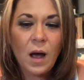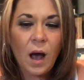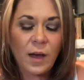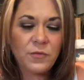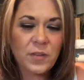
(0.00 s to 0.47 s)

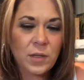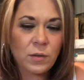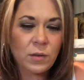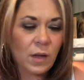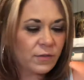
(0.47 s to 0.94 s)
I
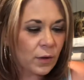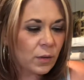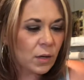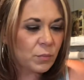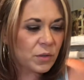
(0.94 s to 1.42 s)
feel a
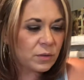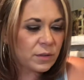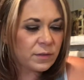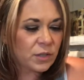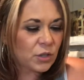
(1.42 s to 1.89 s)
very
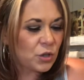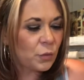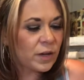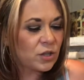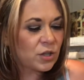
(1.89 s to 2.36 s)
abusive
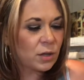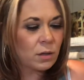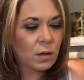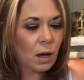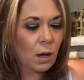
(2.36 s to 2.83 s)

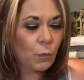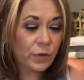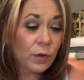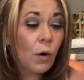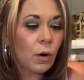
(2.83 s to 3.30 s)
situation
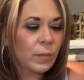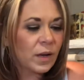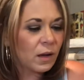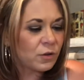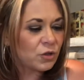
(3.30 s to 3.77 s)
with a
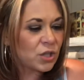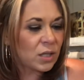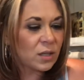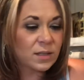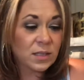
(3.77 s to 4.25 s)
karmic
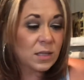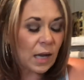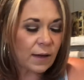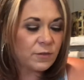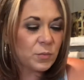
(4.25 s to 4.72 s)
energy. It doesn't
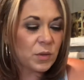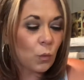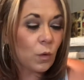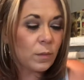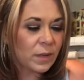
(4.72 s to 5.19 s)
have to be a
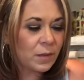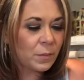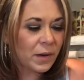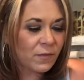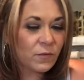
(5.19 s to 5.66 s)
woman,
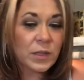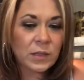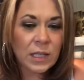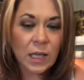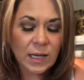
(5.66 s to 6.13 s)
but I'm
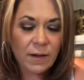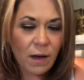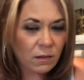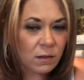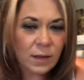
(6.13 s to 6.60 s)
feeling like
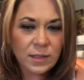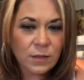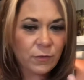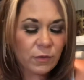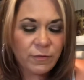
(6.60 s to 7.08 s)
a
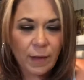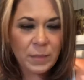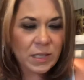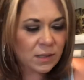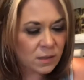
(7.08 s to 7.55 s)
lustful,
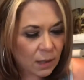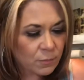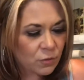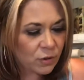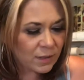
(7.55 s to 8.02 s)
feminine,
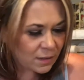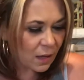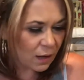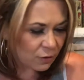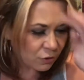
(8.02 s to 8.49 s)
temptress
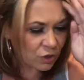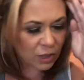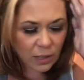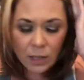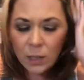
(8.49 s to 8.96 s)

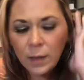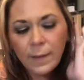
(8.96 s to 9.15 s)
energy.